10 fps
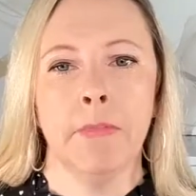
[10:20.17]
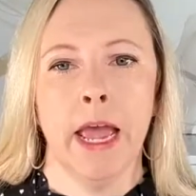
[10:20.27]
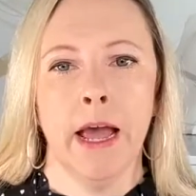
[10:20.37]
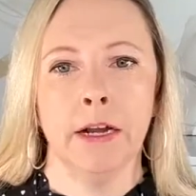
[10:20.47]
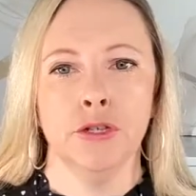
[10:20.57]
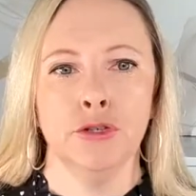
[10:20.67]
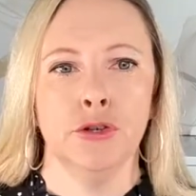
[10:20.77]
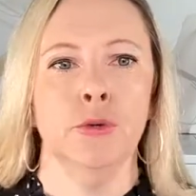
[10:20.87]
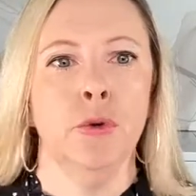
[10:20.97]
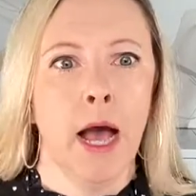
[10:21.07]
and
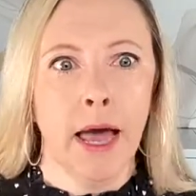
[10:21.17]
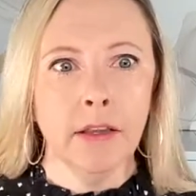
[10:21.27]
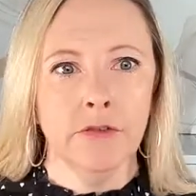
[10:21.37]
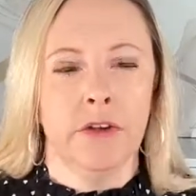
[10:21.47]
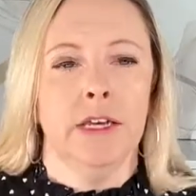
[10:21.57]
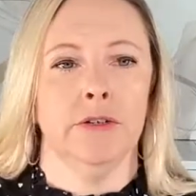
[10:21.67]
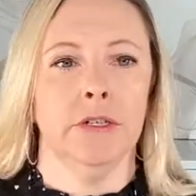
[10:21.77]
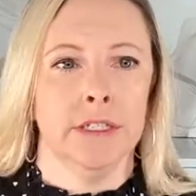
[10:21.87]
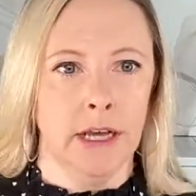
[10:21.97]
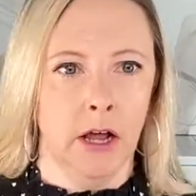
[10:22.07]
you elevate
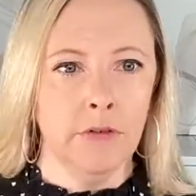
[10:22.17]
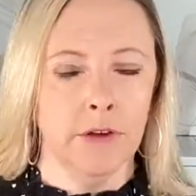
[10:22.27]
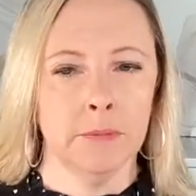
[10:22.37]
yourself